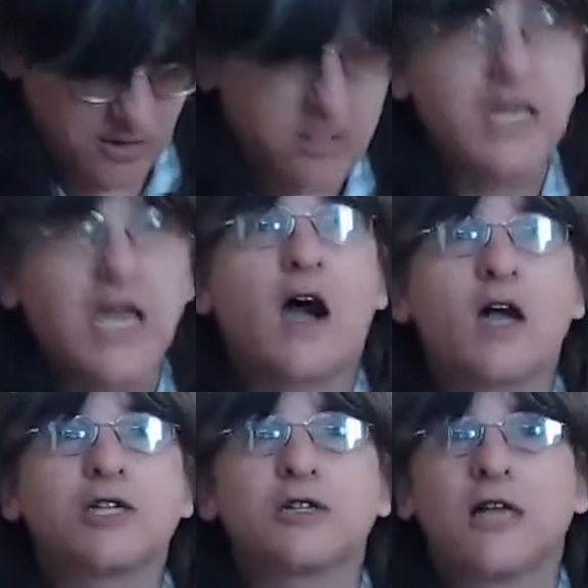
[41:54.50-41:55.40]
yeah,
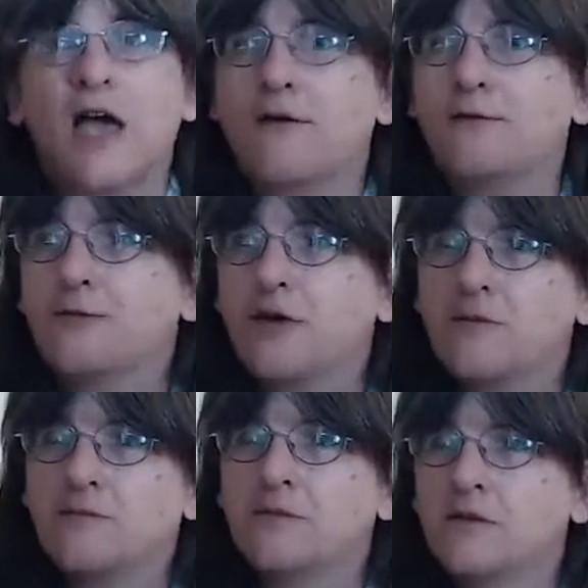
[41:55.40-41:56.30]
I shall have
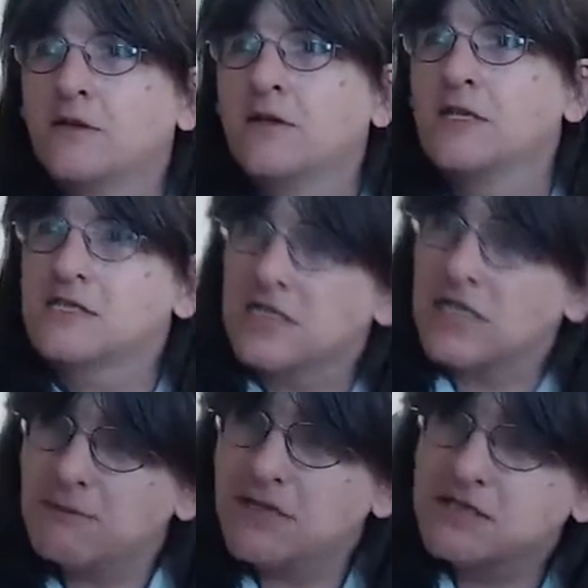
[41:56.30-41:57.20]

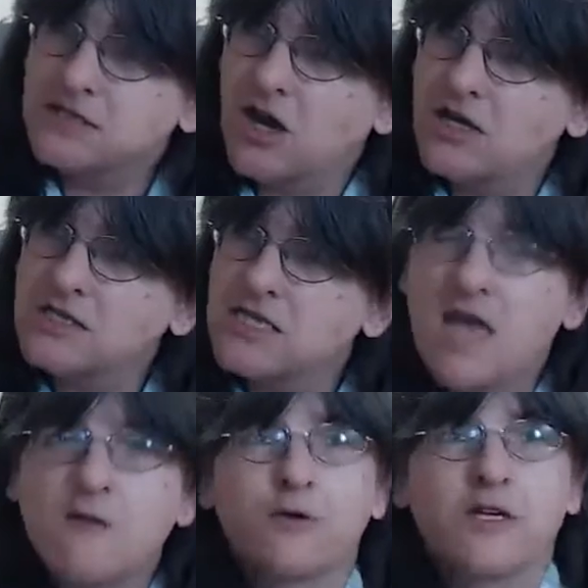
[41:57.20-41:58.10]
sleepless nights
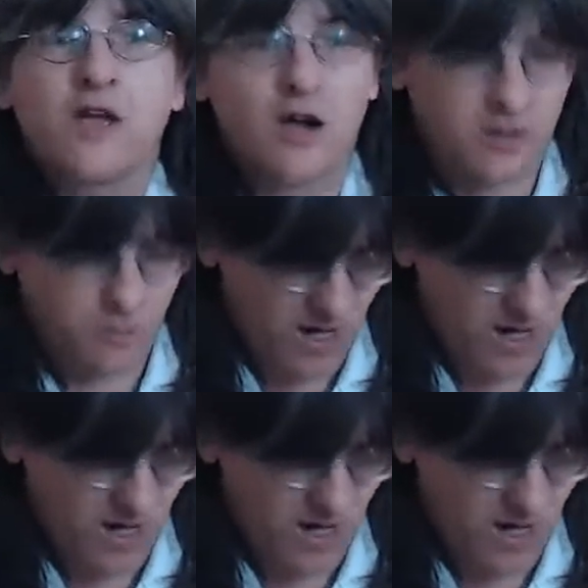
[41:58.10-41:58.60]
every night while